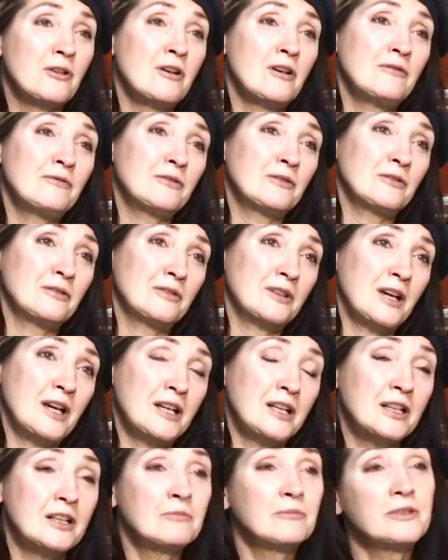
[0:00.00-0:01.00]
offer
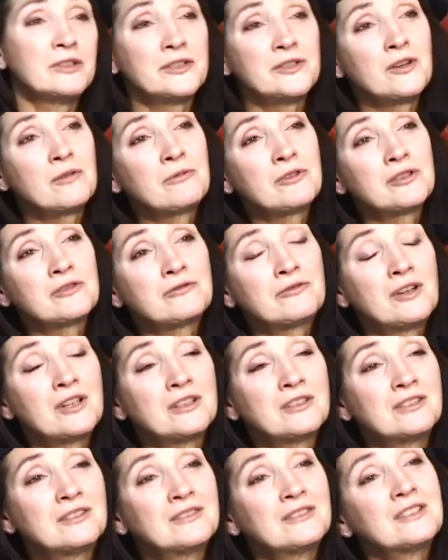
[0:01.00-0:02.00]
and it can be so much
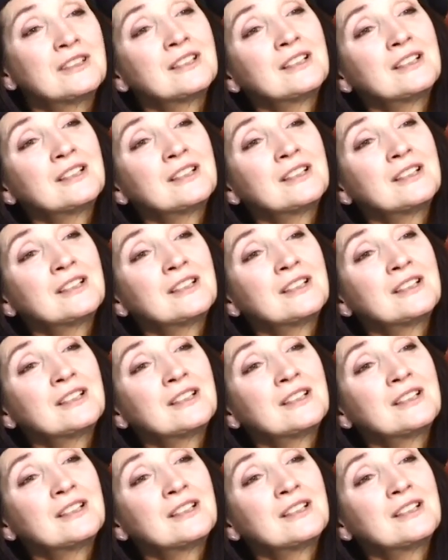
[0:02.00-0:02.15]
fun